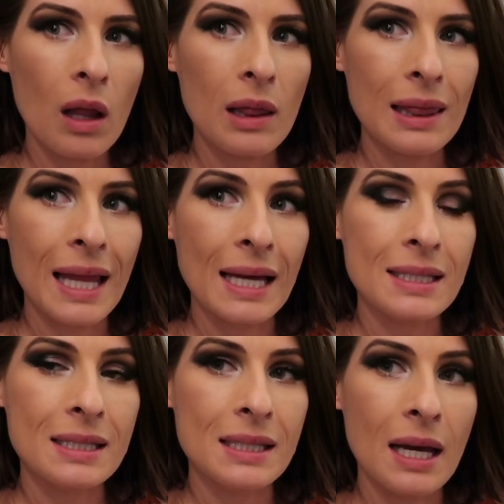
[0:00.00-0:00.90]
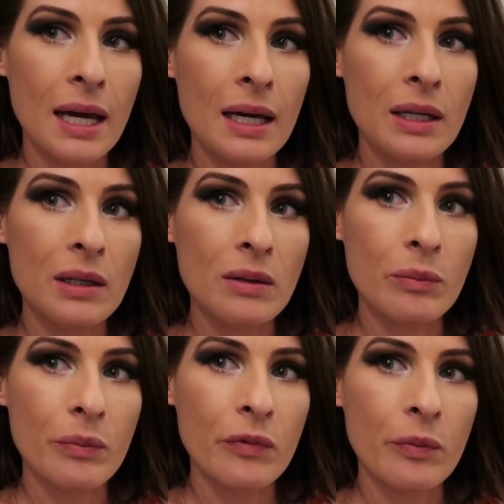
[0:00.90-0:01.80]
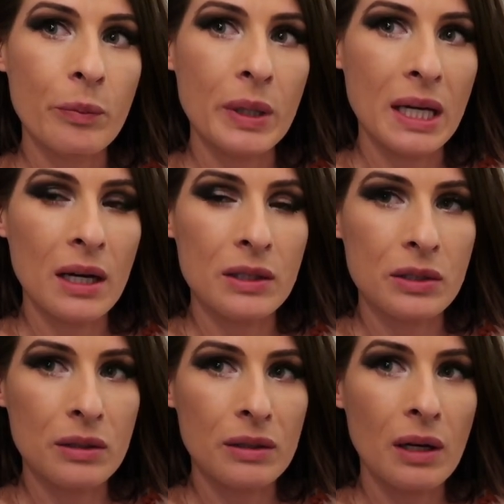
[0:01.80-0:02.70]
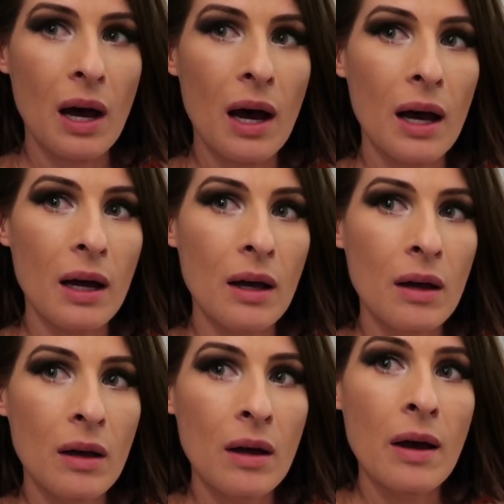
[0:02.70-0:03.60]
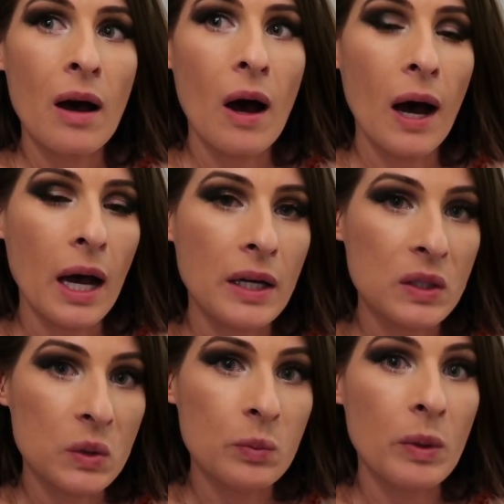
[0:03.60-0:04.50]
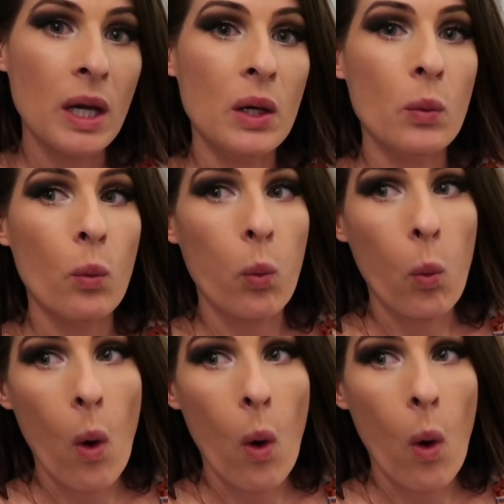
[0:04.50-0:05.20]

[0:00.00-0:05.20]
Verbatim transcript: less than because they're not a husband,